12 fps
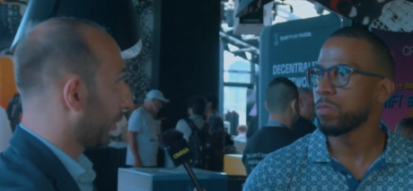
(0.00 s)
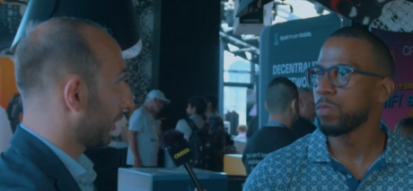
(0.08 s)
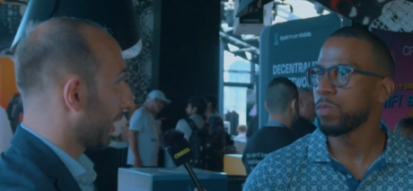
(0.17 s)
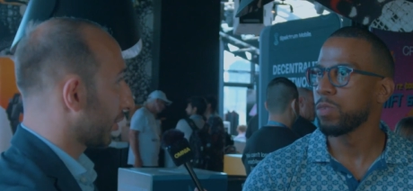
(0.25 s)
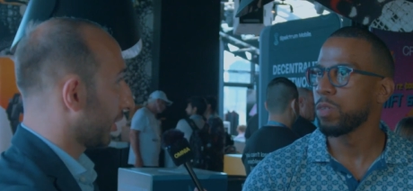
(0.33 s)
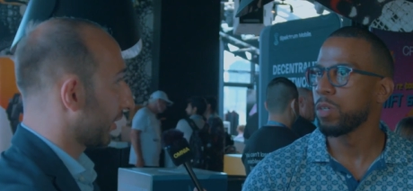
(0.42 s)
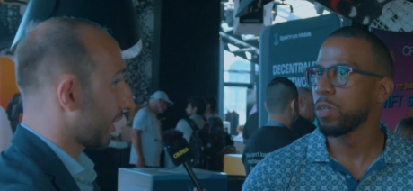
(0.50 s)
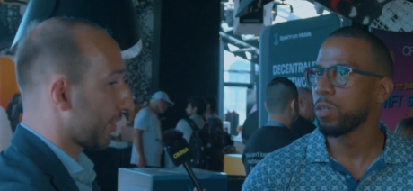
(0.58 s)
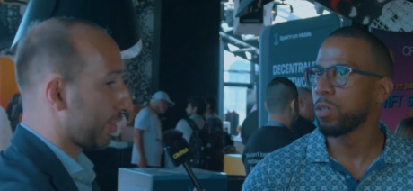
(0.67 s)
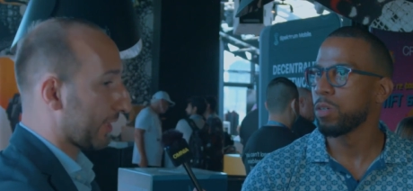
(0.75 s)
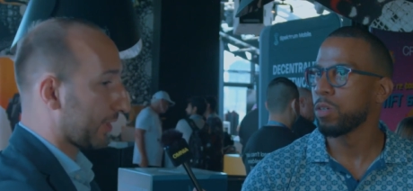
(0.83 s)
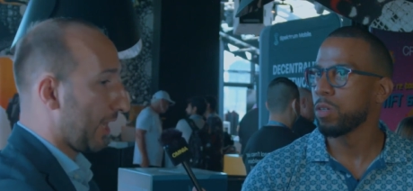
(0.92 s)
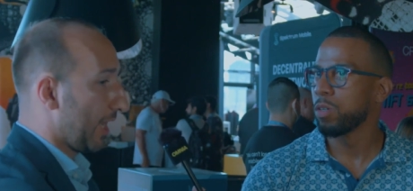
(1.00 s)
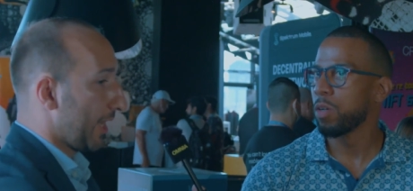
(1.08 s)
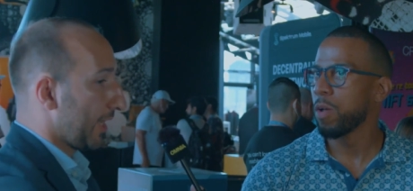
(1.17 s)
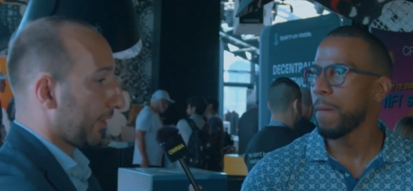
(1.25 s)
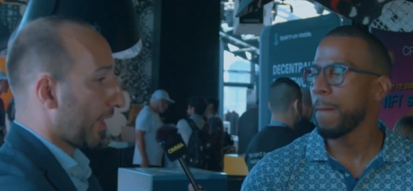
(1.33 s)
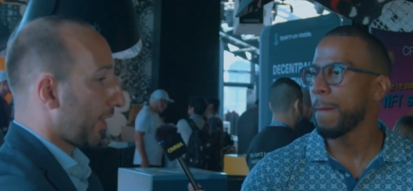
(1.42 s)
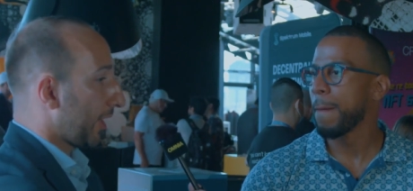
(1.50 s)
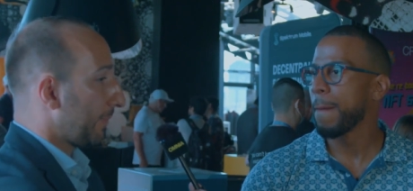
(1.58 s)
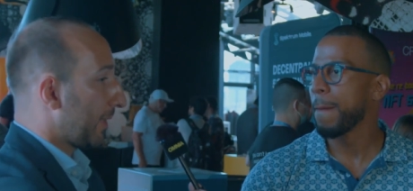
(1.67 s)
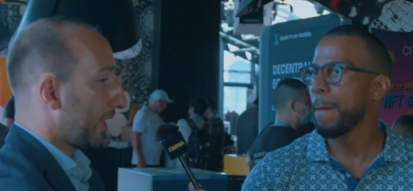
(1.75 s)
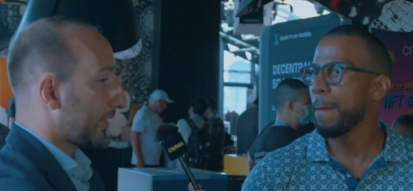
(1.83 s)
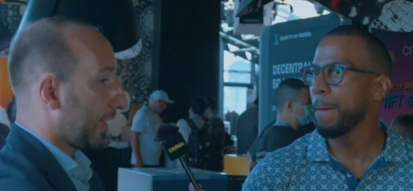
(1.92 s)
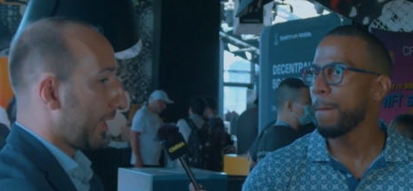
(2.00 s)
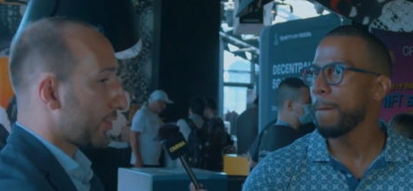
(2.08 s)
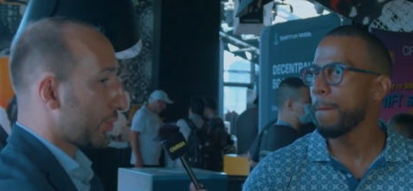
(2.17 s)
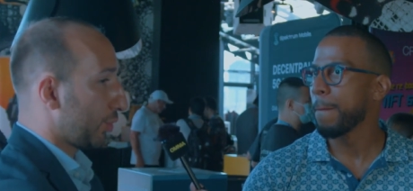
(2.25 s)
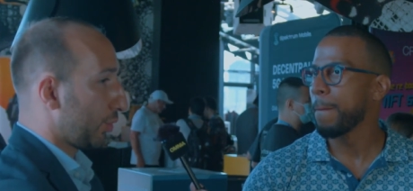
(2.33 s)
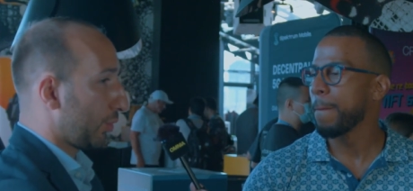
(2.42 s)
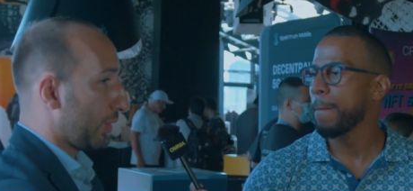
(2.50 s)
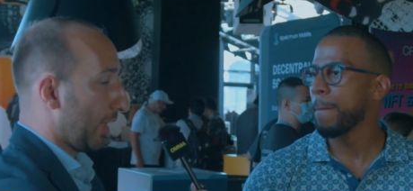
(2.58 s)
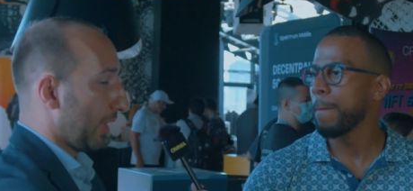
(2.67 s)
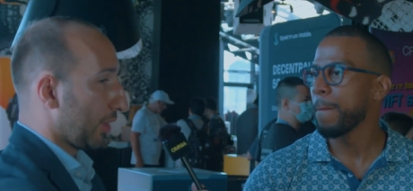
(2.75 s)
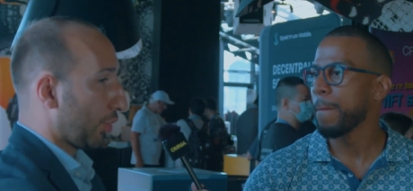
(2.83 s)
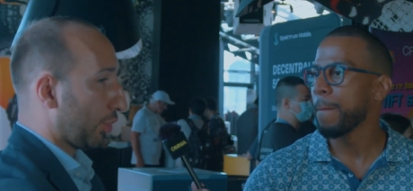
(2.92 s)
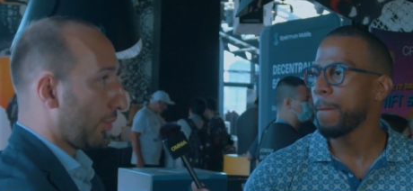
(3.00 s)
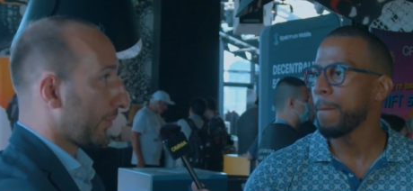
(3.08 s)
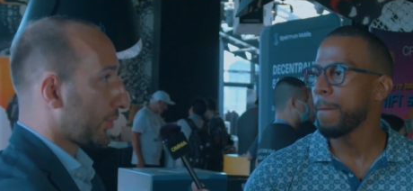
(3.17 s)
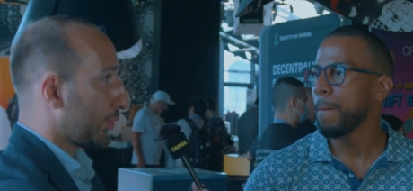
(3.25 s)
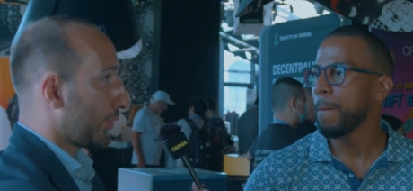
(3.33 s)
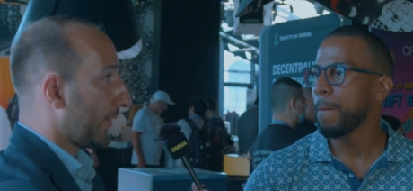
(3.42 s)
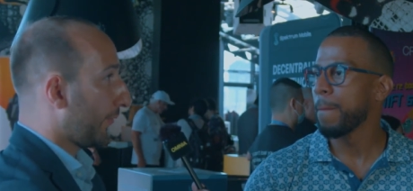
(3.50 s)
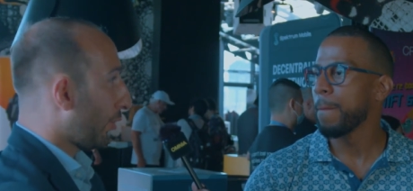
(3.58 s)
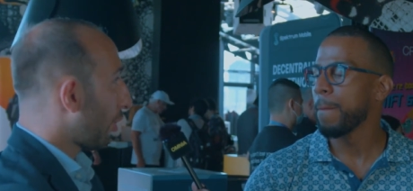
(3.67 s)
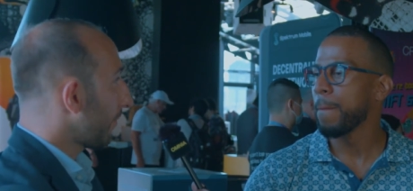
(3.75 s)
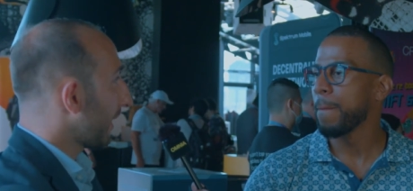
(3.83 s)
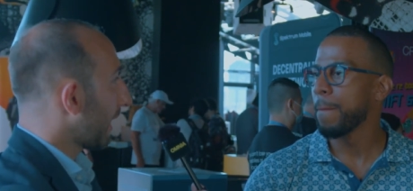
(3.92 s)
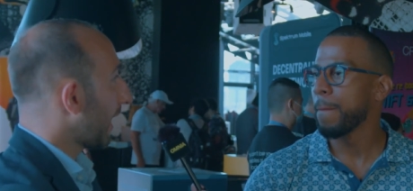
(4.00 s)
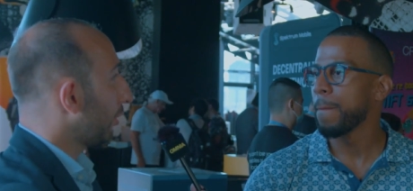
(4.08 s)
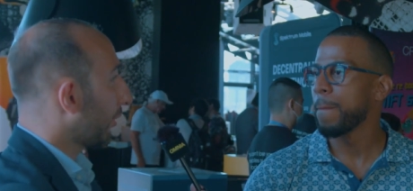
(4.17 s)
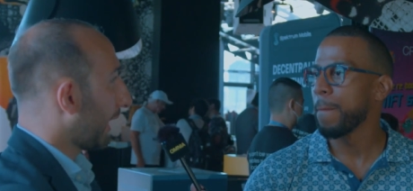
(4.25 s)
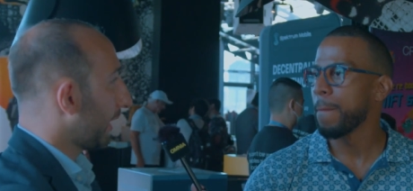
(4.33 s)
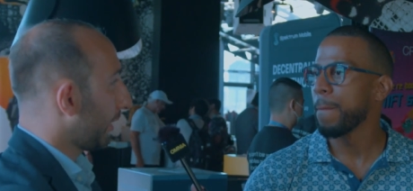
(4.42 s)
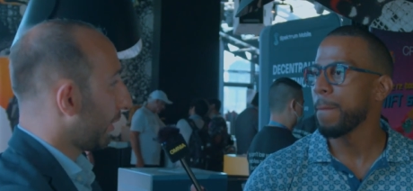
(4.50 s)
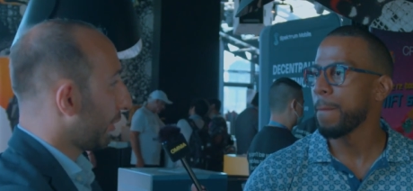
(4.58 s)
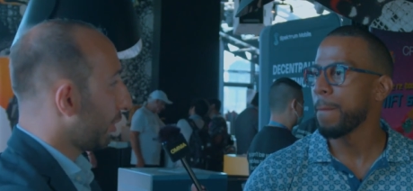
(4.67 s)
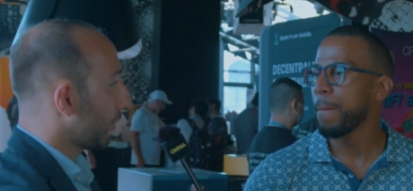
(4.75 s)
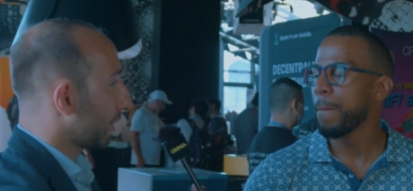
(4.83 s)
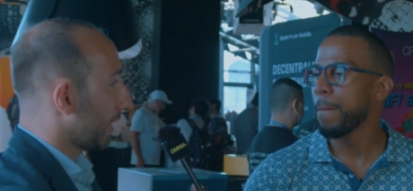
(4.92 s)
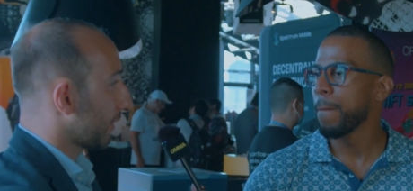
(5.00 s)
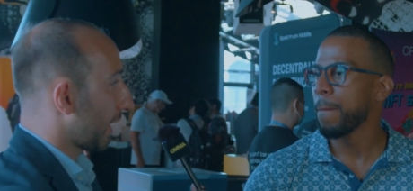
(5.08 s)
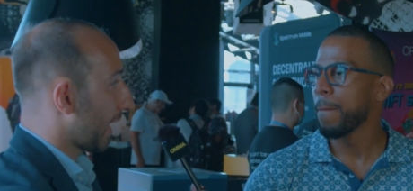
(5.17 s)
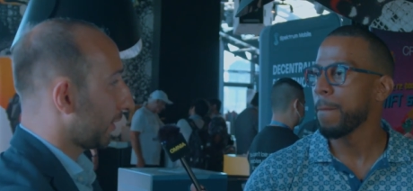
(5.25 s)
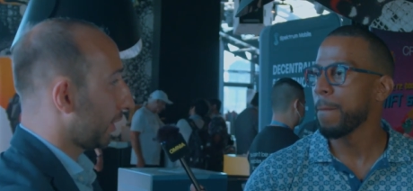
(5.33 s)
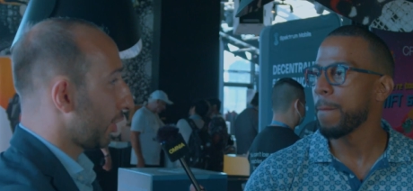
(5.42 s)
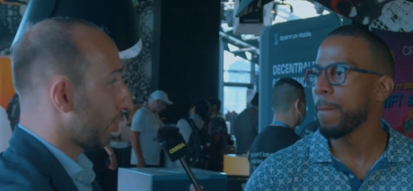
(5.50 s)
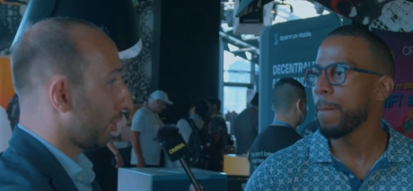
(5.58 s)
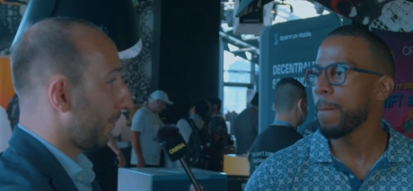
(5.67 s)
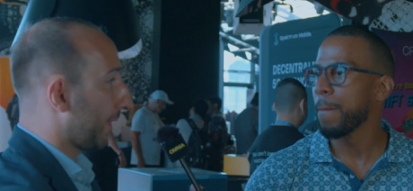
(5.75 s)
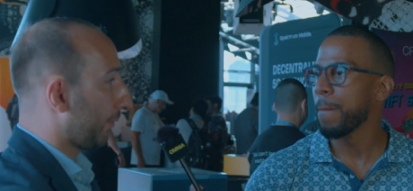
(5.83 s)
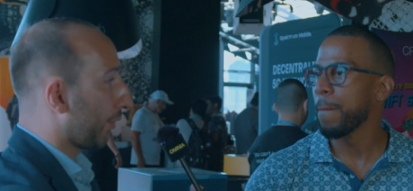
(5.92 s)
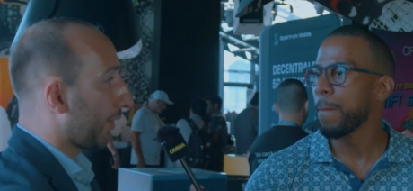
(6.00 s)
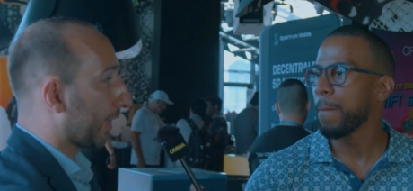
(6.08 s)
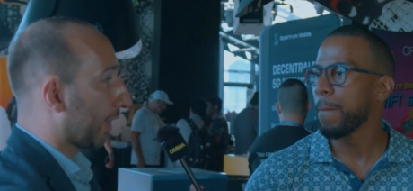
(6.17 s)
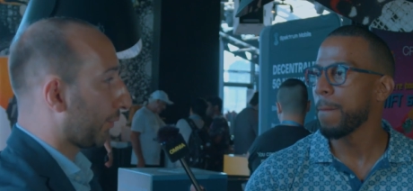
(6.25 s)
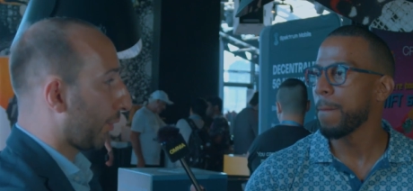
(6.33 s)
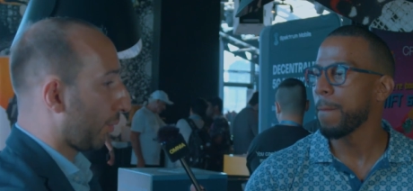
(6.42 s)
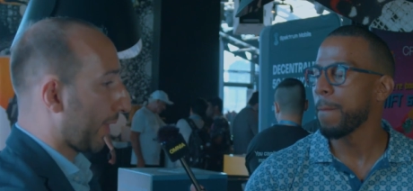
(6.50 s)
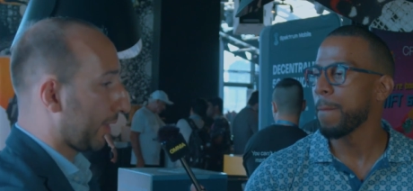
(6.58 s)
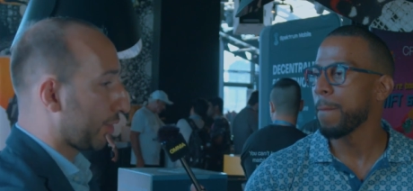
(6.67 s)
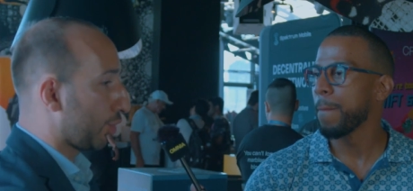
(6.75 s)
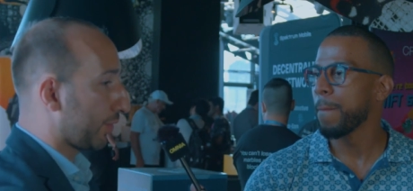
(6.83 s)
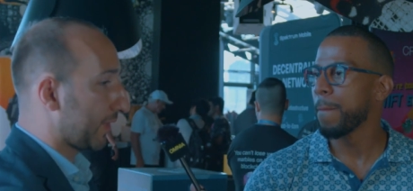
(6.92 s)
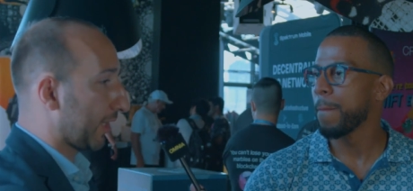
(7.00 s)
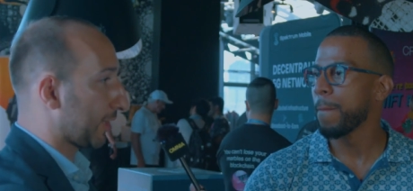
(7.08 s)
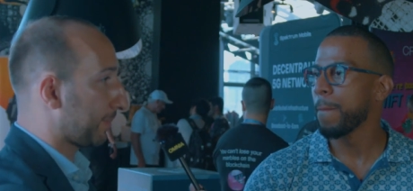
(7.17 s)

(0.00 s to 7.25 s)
Speaker 1: protection, such that they are able at least to inform and educate their users that they should be very careful when choosing a